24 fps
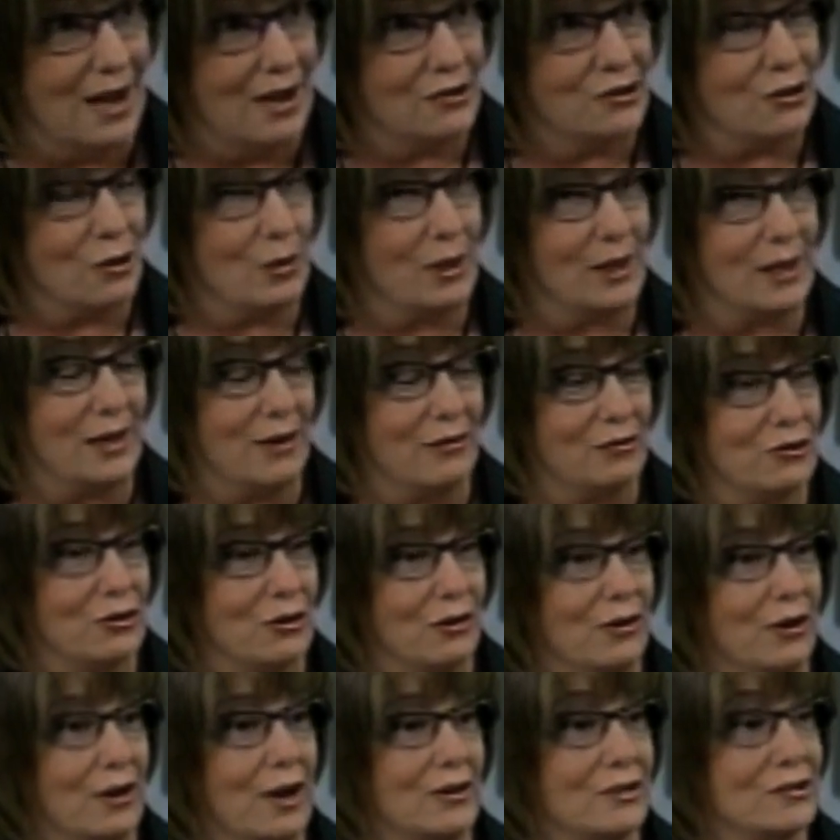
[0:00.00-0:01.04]
So it gives
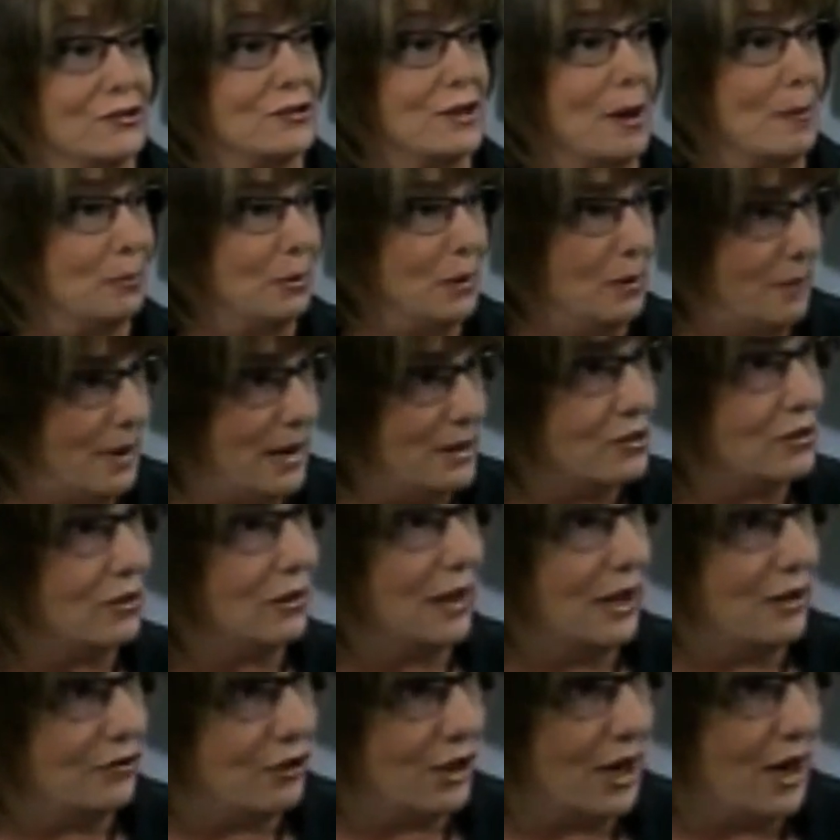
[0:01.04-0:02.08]
her a
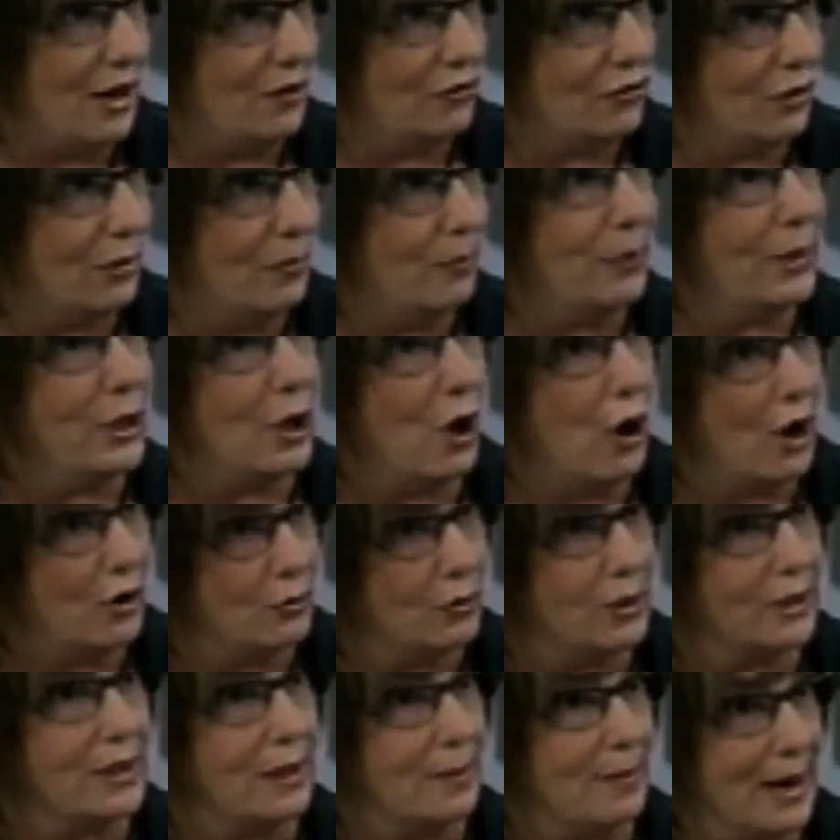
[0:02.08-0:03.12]
supplemental education beyond
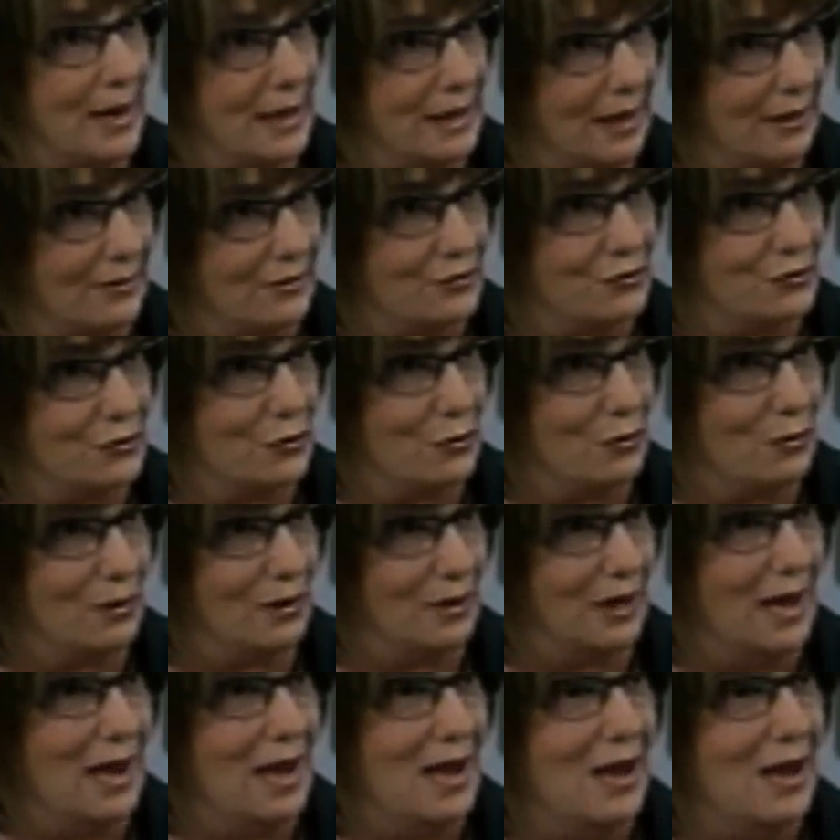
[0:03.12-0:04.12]
what they might get in school.